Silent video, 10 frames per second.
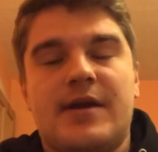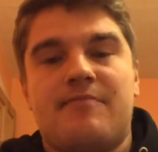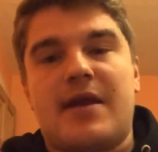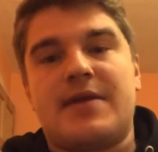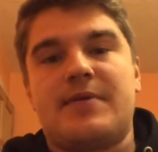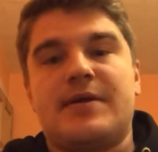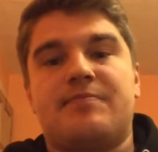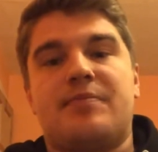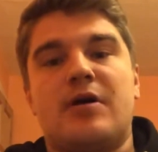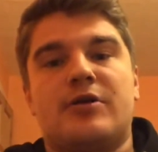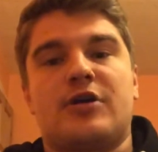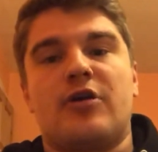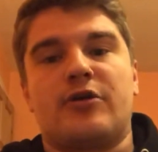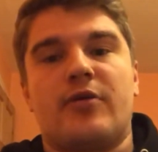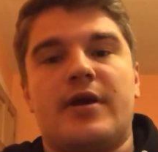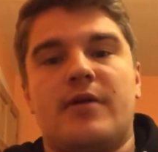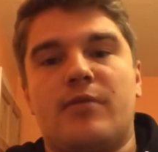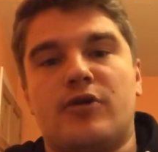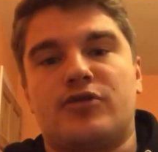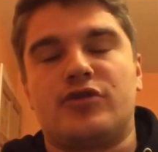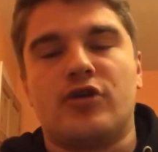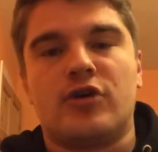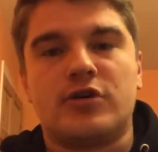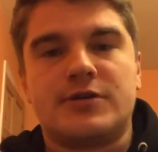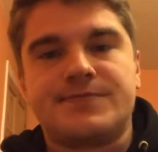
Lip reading: Maybe put a Gogo in, I'm not sure.